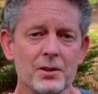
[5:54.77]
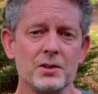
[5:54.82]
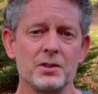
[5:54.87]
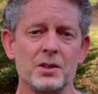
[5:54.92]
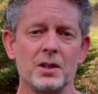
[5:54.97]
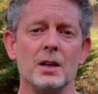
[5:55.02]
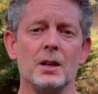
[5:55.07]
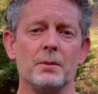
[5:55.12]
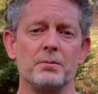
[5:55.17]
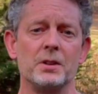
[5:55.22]

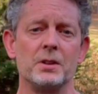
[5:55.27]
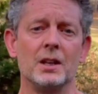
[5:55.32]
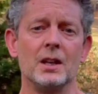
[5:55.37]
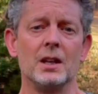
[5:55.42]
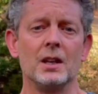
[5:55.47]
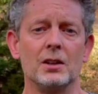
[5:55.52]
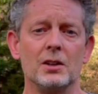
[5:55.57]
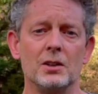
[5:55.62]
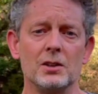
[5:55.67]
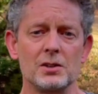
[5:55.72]
tip to
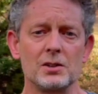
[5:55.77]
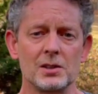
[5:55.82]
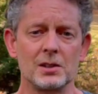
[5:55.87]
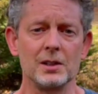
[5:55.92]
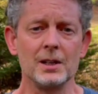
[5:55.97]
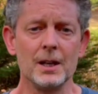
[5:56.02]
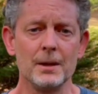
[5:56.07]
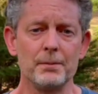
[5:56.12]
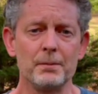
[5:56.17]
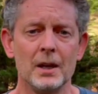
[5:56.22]
get good
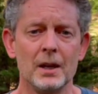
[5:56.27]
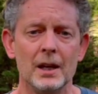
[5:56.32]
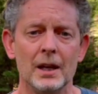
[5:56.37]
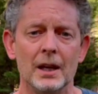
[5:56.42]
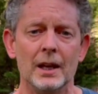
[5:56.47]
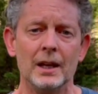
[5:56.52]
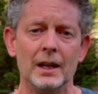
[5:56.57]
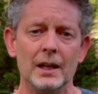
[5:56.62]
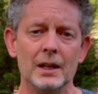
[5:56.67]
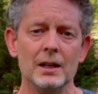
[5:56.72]
sleep
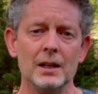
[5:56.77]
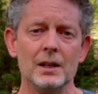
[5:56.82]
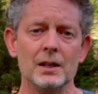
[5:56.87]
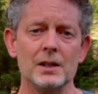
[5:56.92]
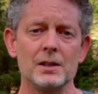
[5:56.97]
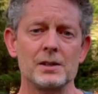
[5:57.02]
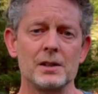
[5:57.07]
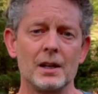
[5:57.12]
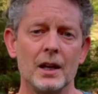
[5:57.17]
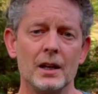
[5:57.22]

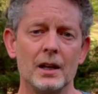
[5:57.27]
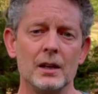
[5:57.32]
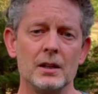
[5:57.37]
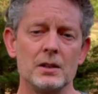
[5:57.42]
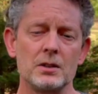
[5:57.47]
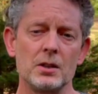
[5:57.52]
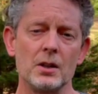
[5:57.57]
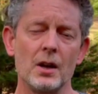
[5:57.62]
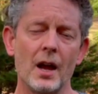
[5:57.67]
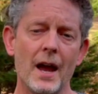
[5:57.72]
is
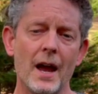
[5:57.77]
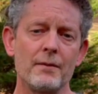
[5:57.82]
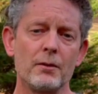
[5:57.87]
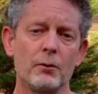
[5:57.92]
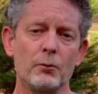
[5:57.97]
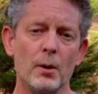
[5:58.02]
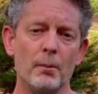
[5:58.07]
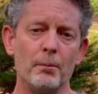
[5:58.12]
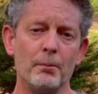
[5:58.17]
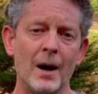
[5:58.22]
to have a
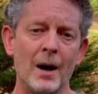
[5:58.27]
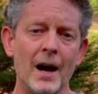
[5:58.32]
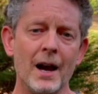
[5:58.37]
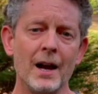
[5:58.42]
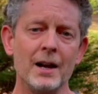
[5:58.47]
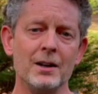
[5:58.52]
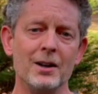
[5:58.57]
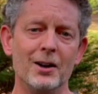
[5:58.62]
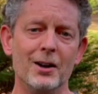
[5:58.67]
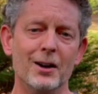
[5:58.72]

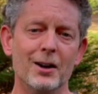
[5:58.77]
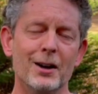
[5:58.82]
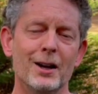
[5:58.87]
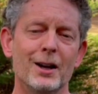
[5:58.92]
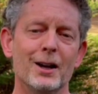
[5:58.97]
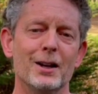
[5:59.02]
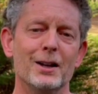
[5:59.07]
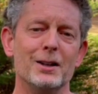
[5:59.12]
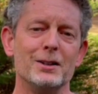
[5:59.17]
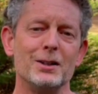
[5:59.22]
reminder
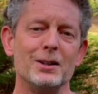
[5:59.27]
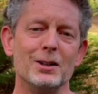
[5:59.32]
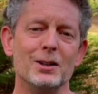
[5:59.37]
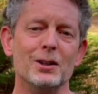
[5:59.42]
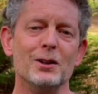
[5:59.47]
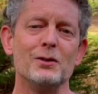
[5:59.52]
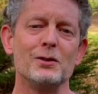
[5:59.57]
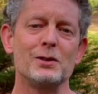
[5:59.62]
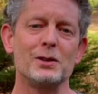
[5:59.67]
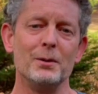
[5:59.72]
to
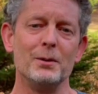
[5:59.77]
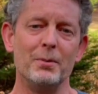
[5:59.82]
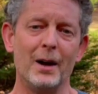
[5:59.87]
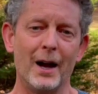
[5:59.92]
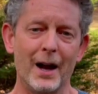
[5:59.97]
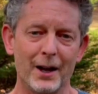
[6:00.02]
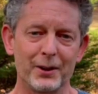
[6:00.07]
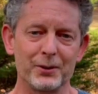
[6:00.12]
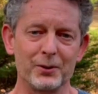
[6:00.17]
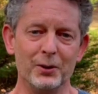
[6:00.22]
use the
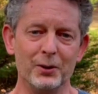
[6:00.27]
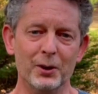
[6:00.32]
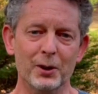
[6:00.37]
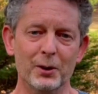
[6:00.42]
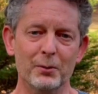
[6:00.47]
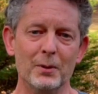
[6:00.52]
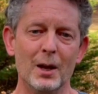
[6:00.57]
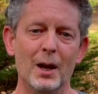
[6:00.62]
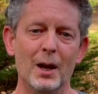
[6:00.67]
bathroom